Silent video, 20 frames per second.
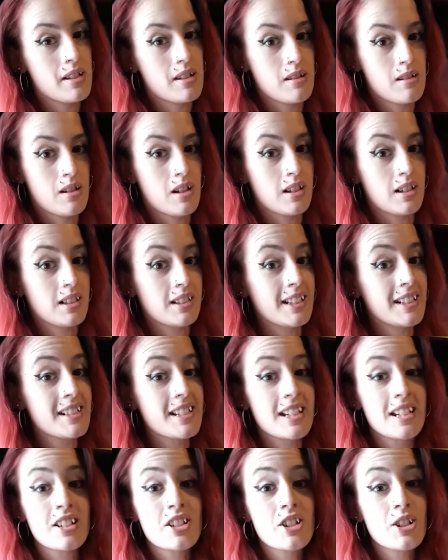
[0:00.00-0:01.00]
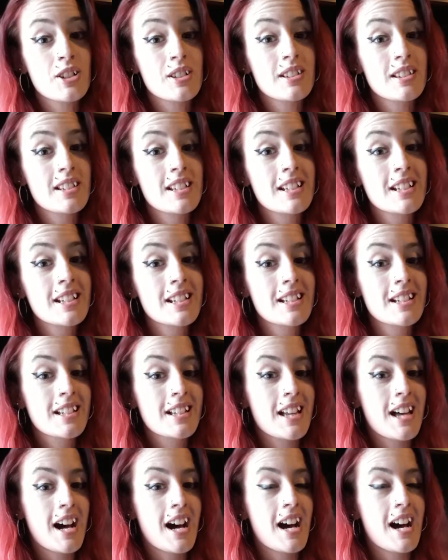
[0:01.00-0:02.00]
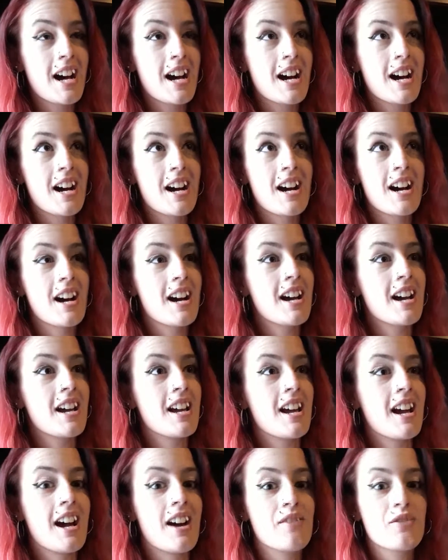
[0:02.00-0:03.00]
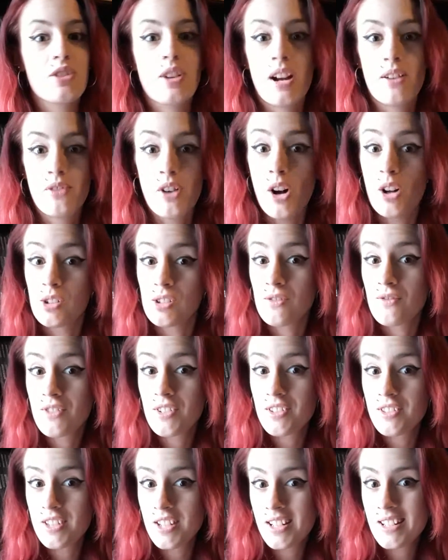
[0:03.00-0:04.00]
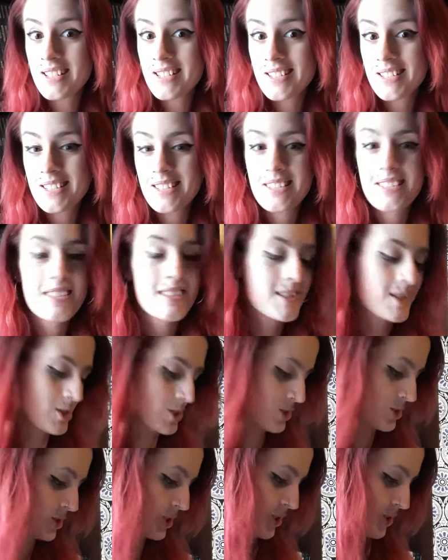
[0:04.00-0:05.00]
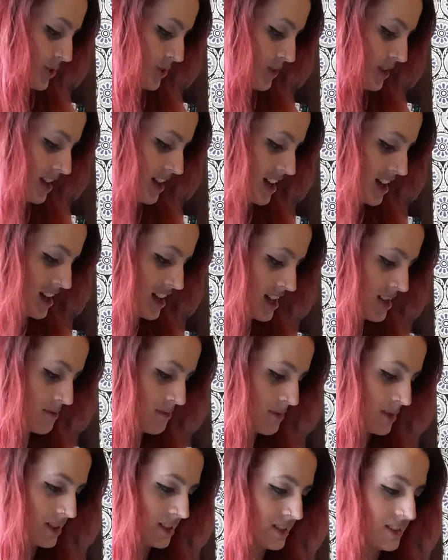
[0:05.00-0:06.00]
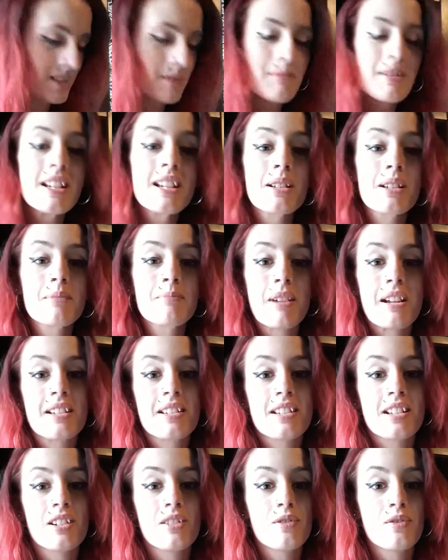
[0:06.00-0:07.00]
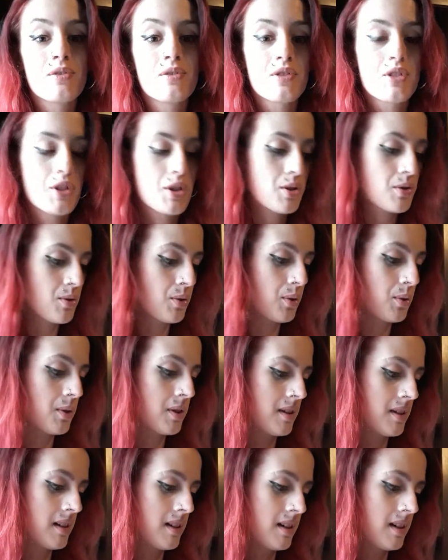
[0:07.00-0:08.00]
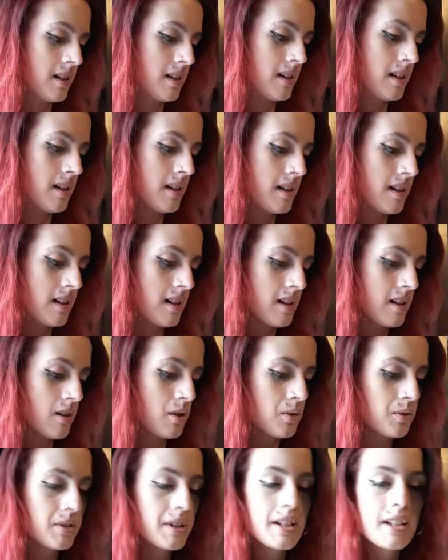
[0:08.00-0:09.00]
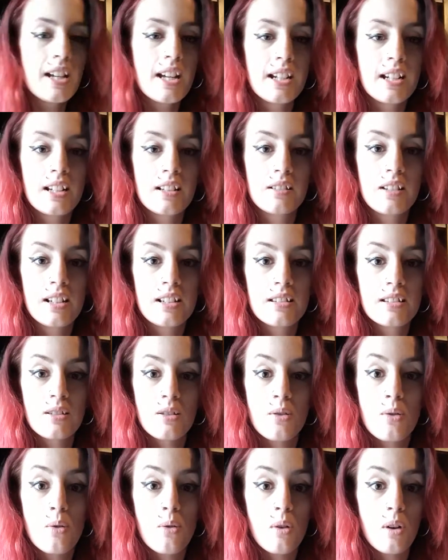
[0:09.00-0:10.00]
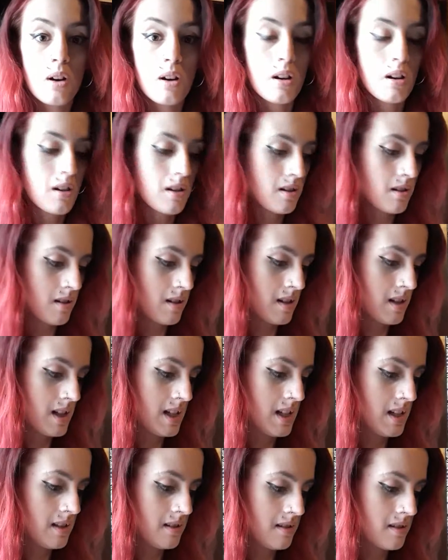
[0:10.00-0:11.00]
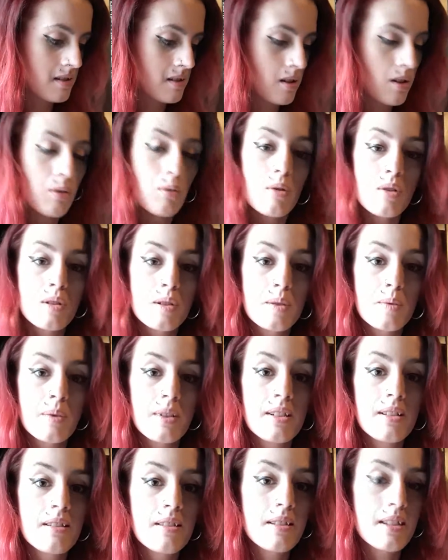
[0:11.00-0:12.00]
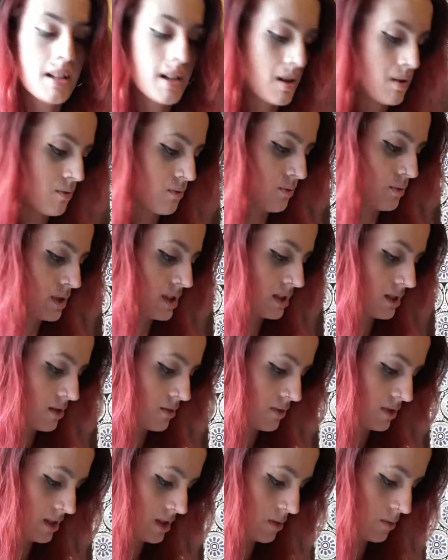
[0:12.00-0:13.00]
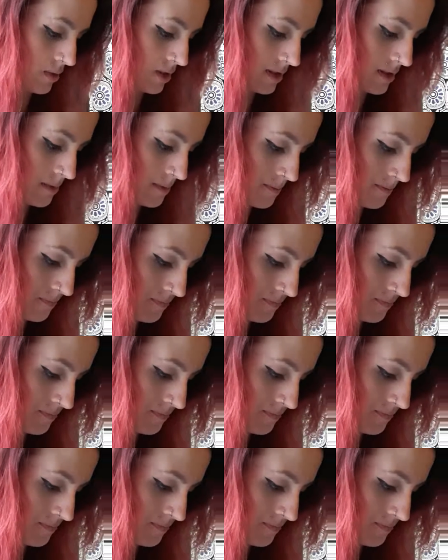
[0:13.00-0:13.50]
I start collecting a certain thing, I have to have all of the things. So I'm limiting myself to only getting like the horror and Star Wars ones that I really, really want.